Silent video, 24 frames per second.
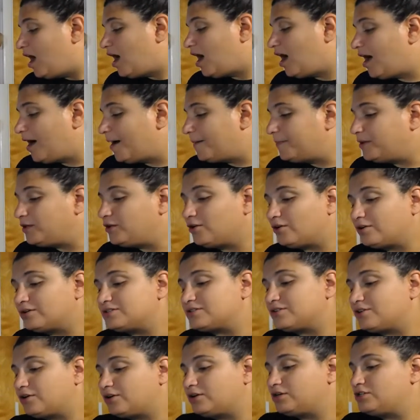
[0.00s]
Um, you're
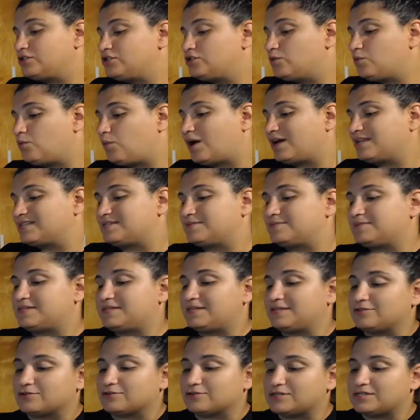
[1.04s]
also going to want some
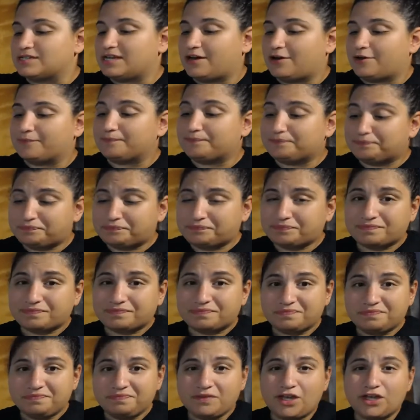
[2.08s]
scissors. Now,
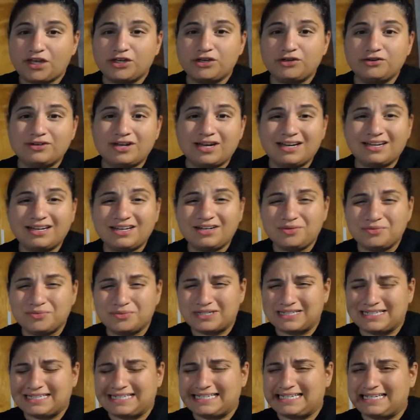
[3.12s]
you're not going to
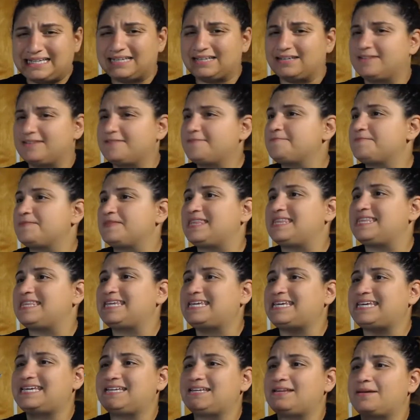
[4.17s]
really
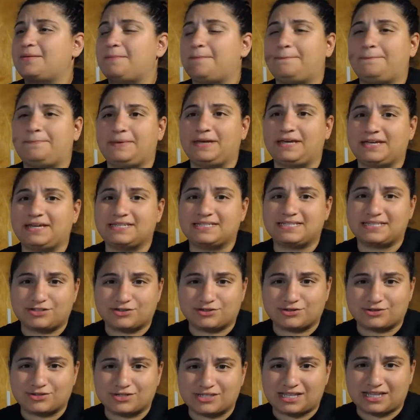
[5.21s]
need big
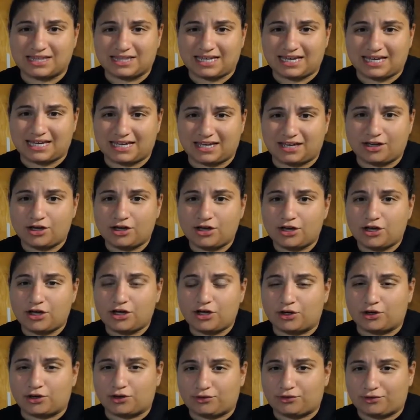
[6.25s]
scissors like
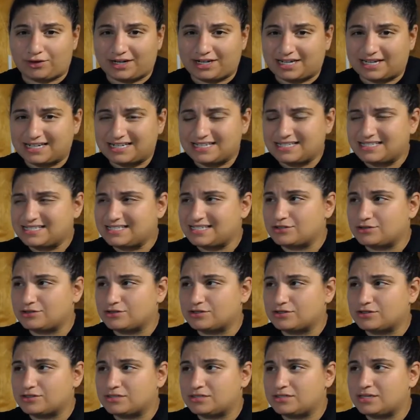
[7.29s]
your thread cutting
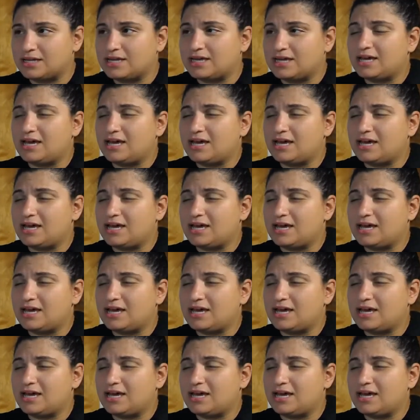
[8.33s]
scissors,